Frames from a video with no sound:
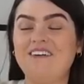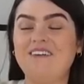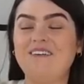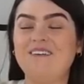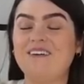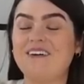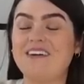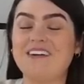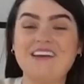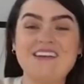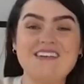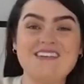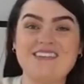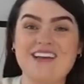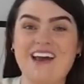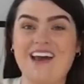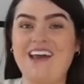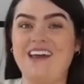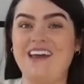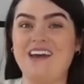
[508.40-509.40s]
What can I
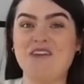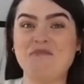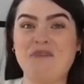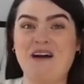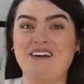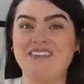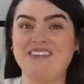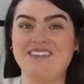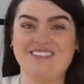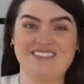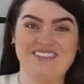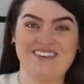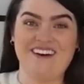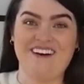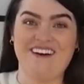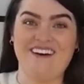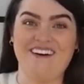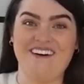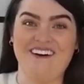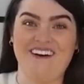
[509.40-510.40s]
say about this skirt?